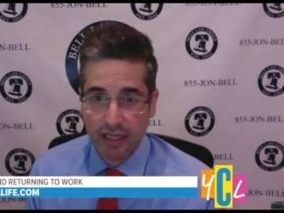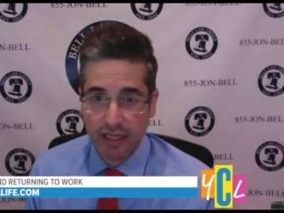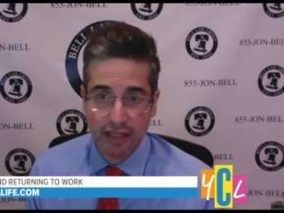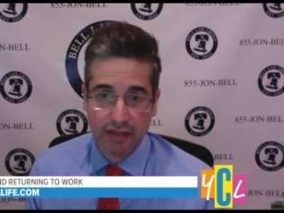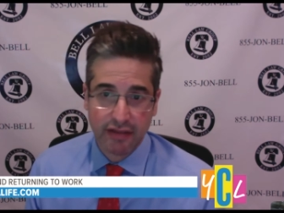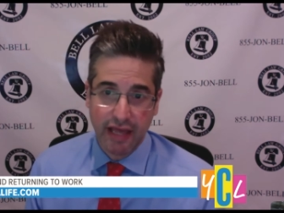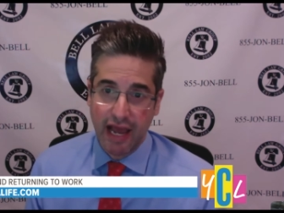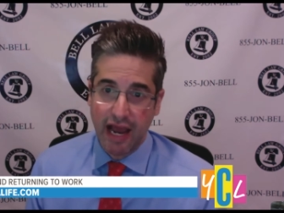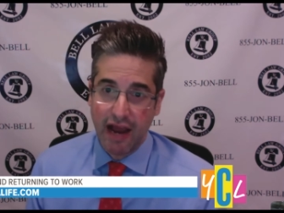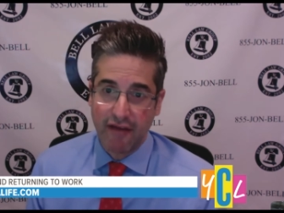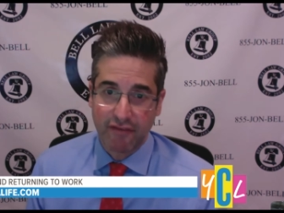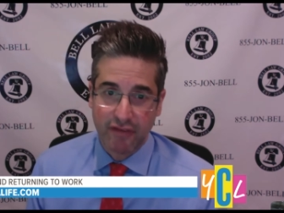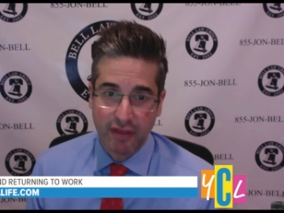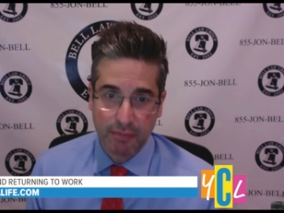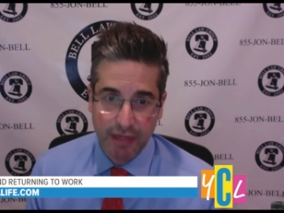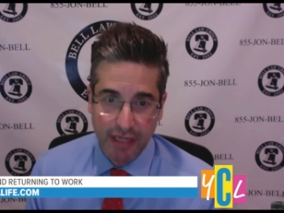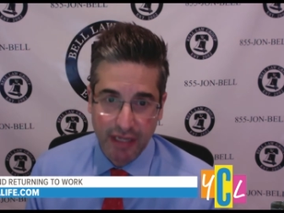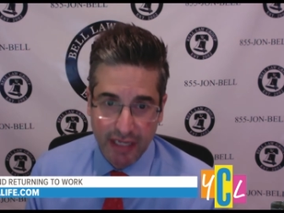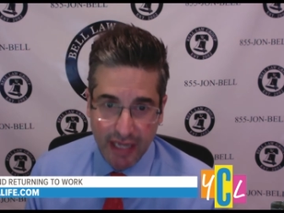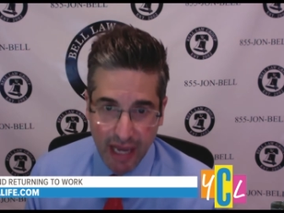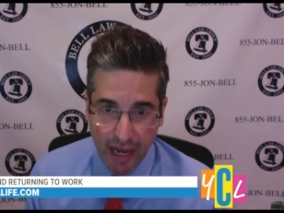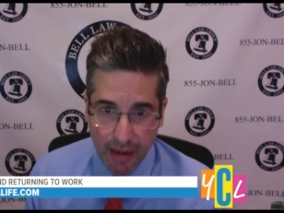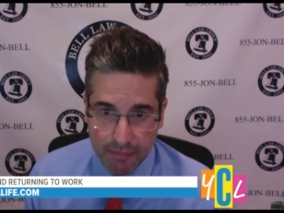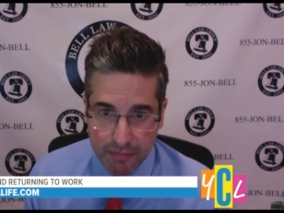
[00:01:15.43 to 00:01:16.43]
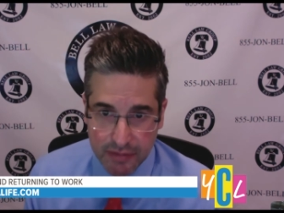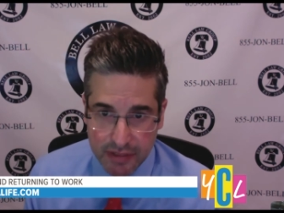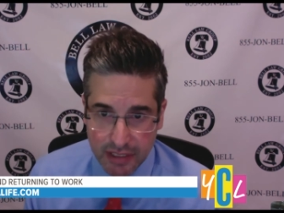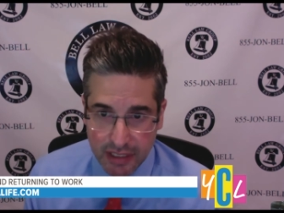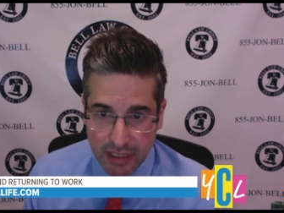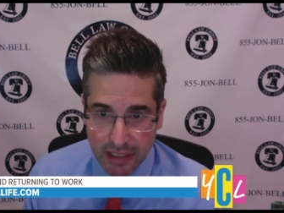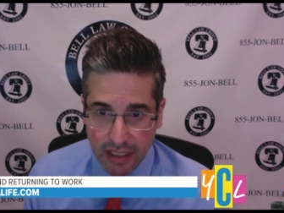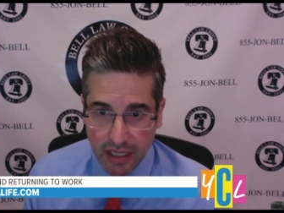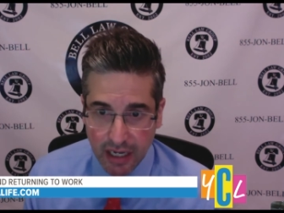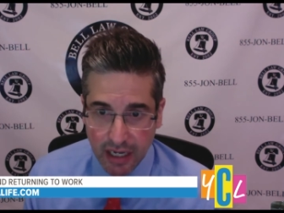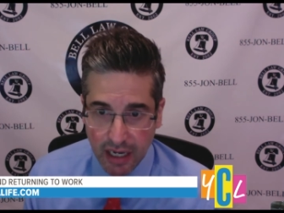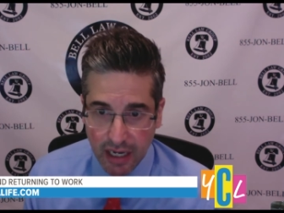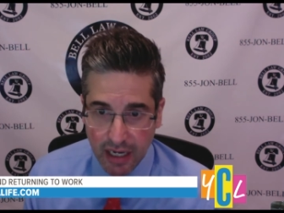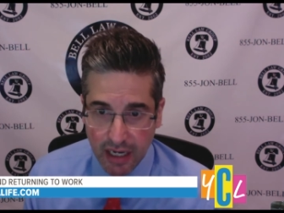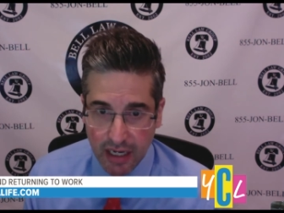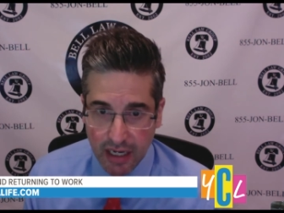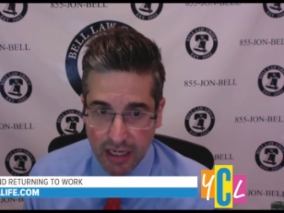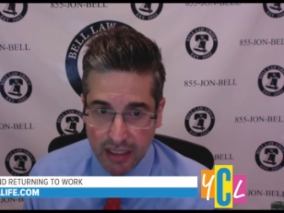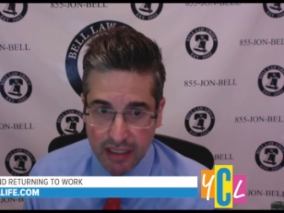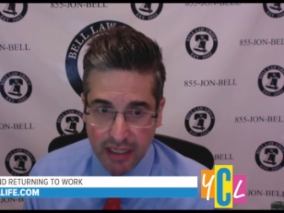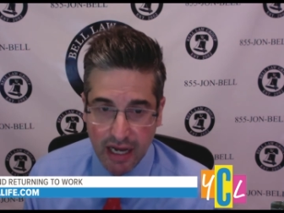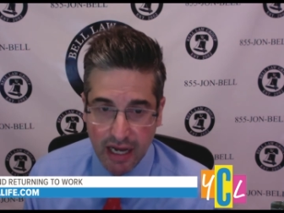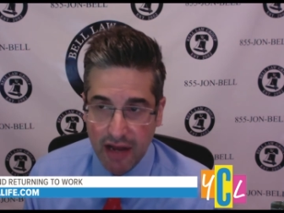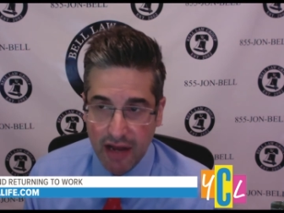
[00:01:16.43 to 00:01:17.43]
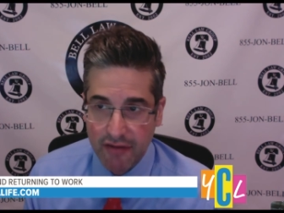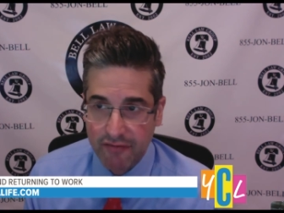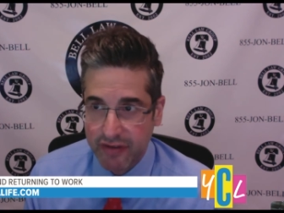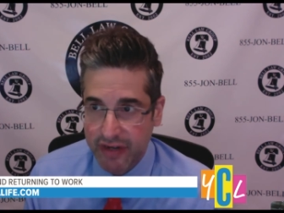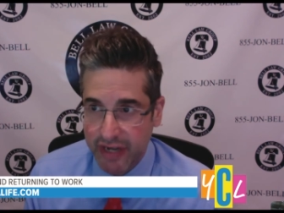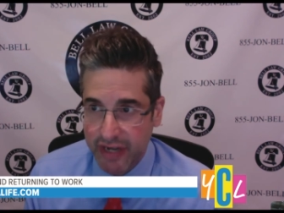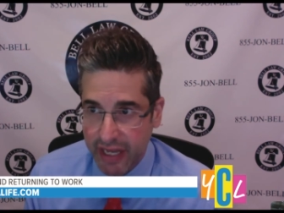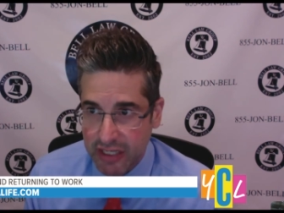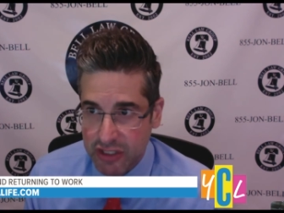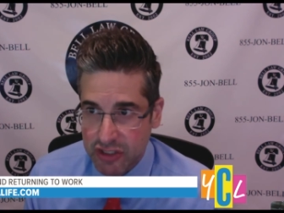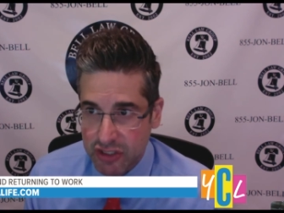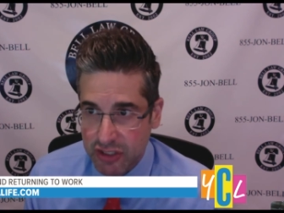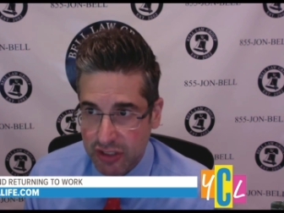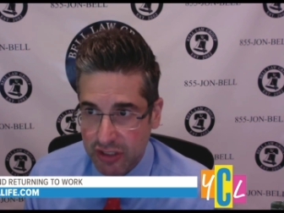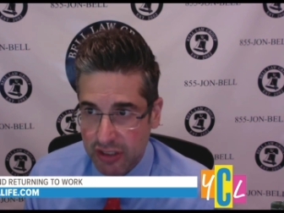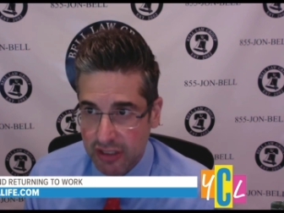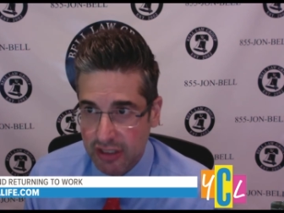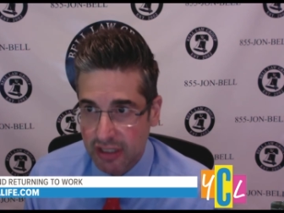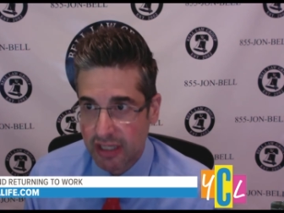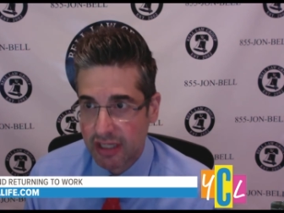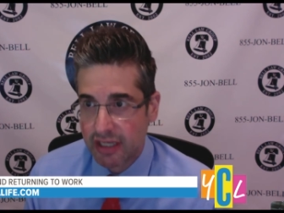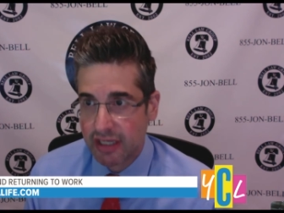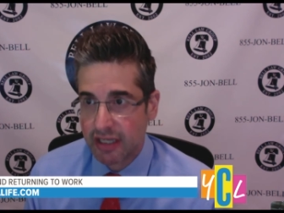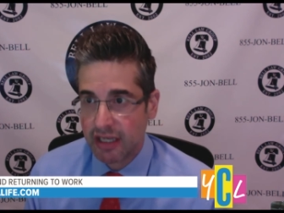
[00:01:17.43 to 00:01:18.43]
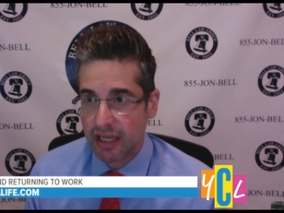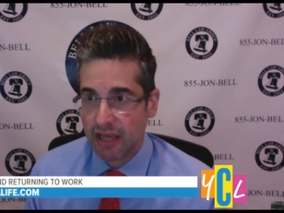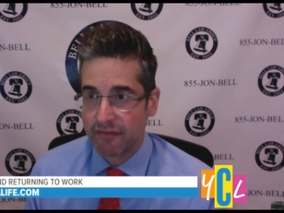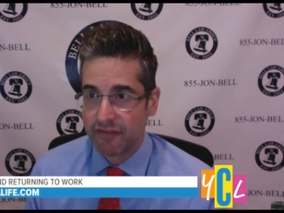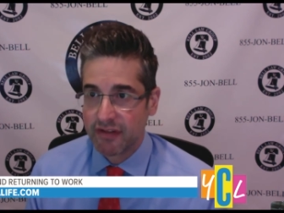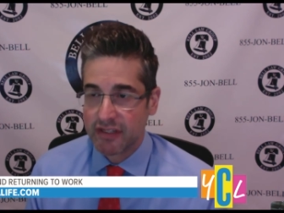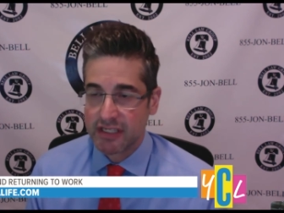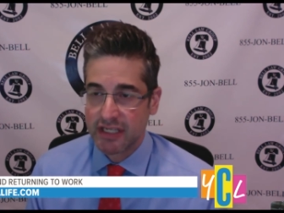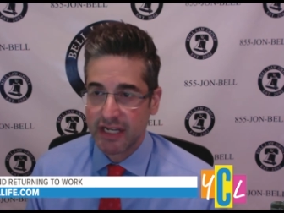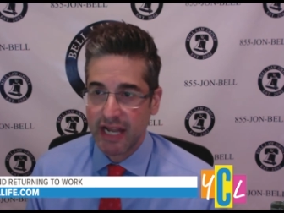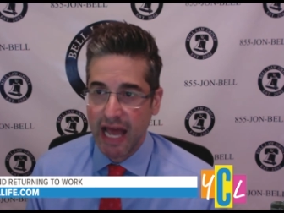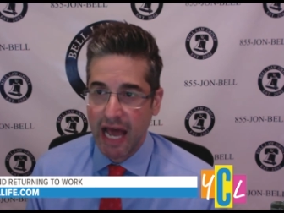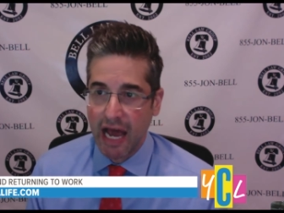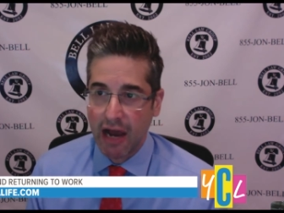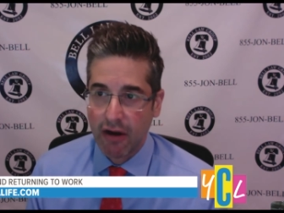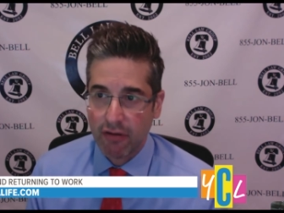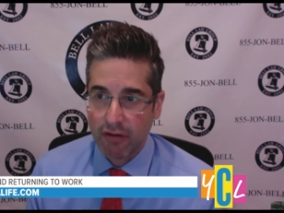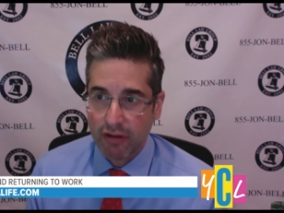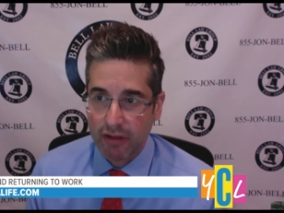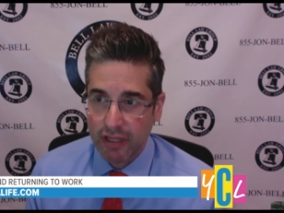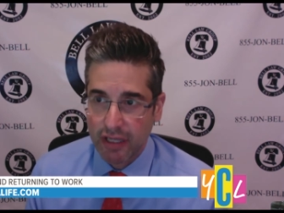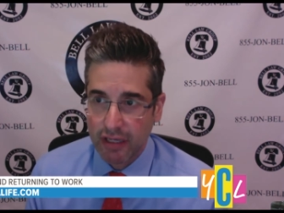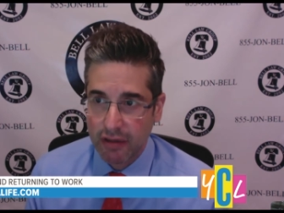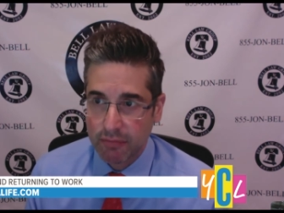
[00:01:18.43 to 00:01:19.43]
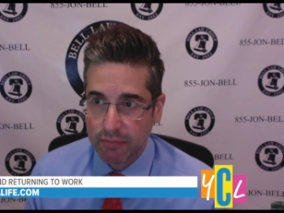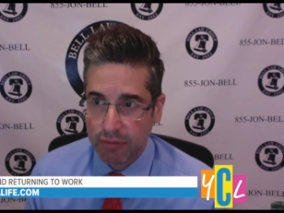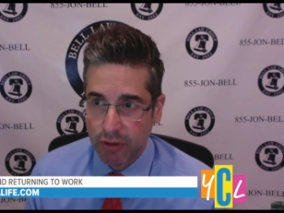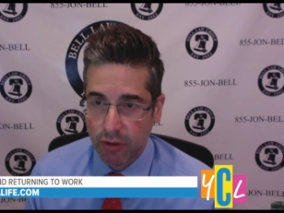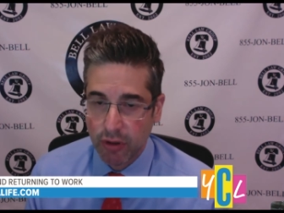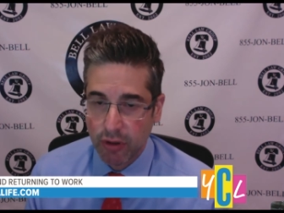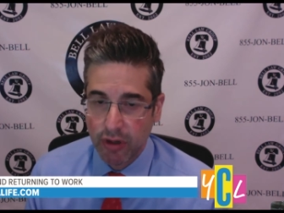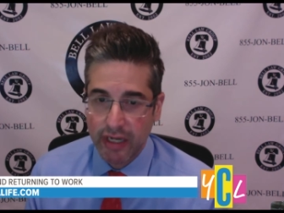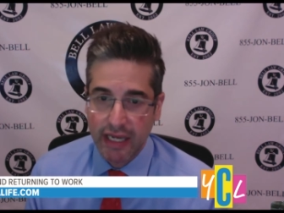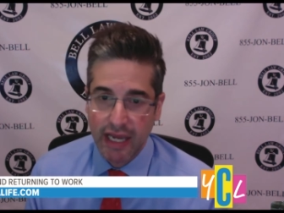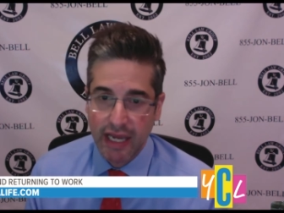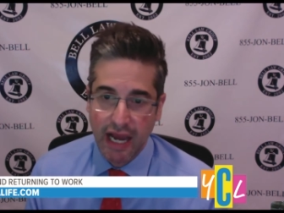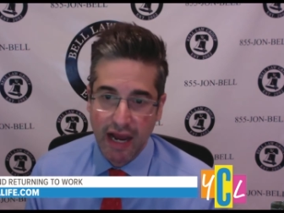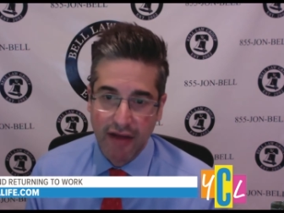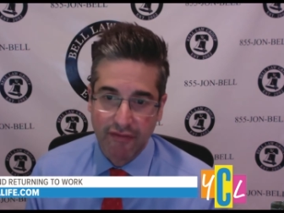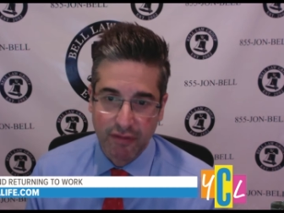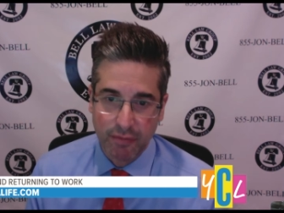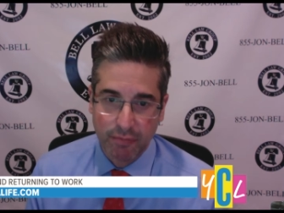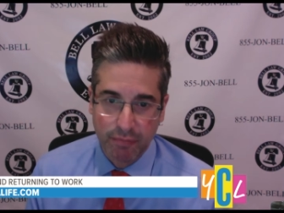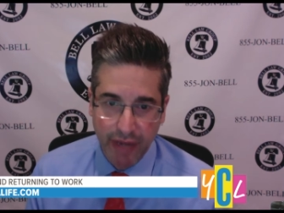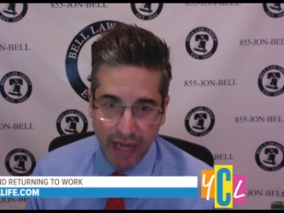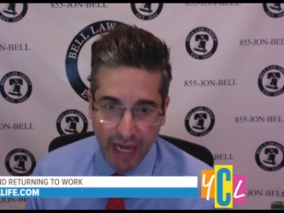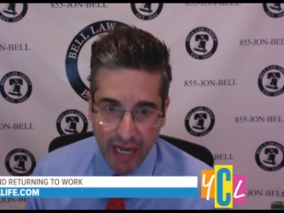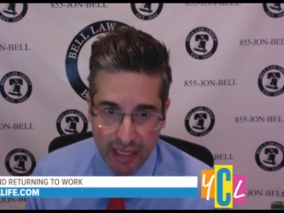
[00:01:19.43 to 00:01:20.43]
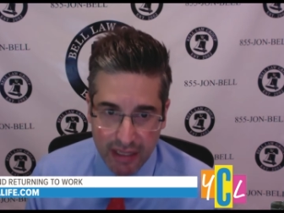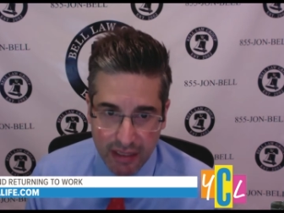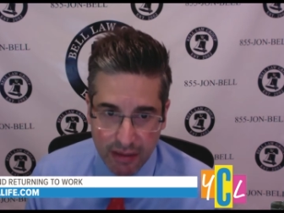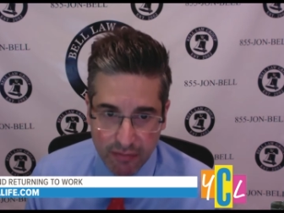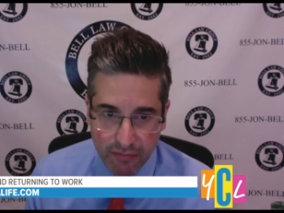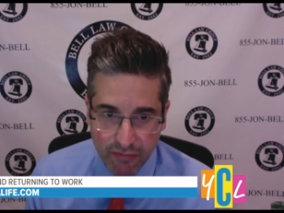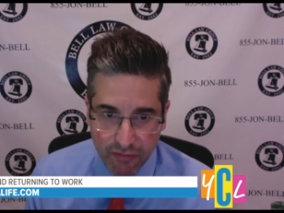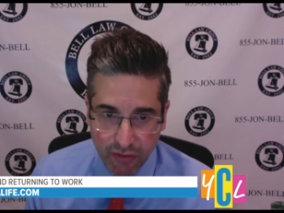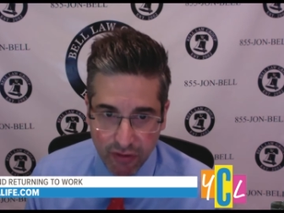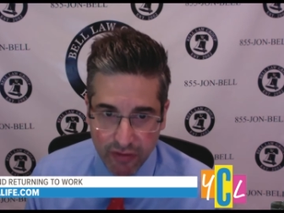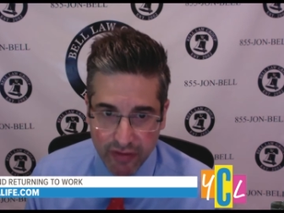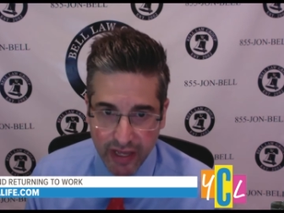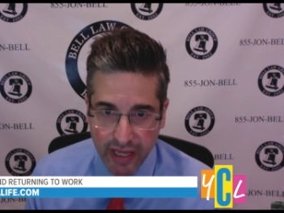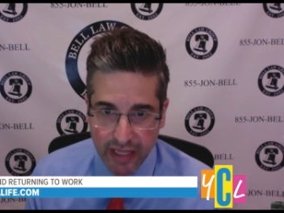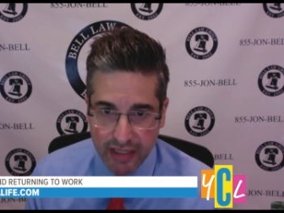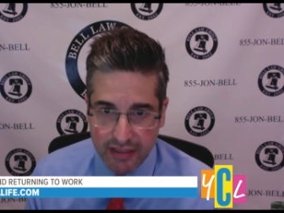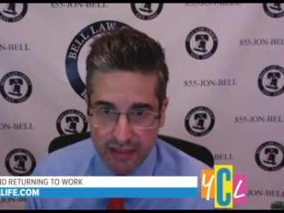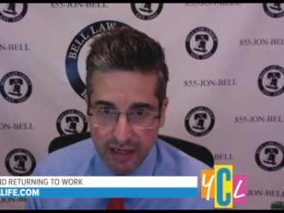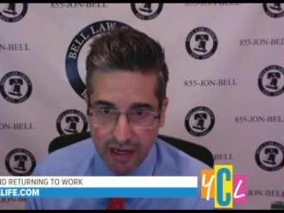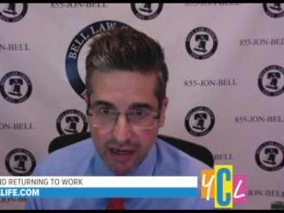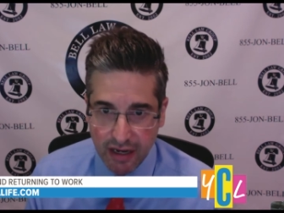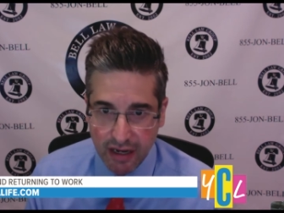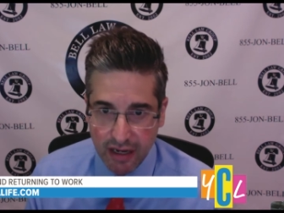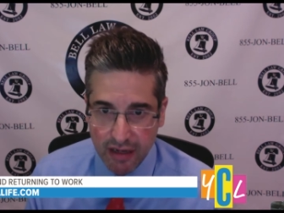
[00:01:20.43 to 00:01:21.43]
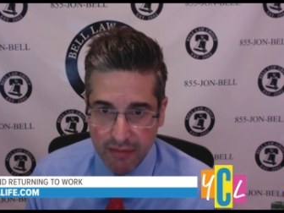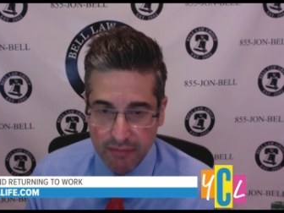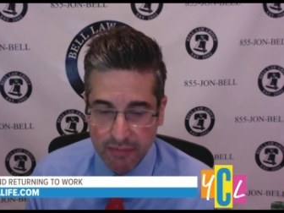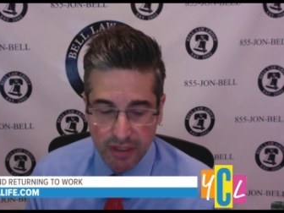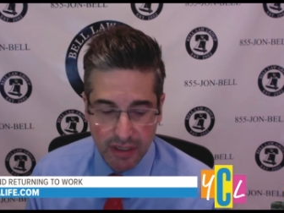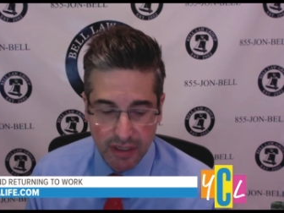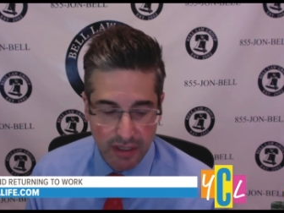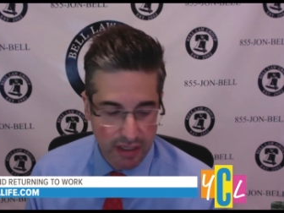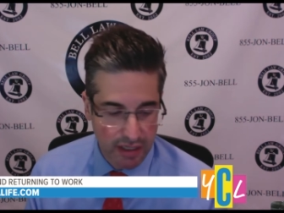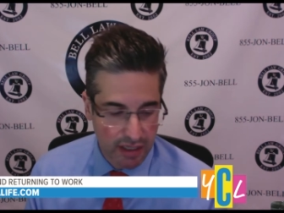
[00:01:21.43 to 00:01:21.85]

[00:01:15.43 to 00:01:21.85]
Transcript: They have to be kept uh, confidential. If it's an hourly employee, you have to pay them for that time.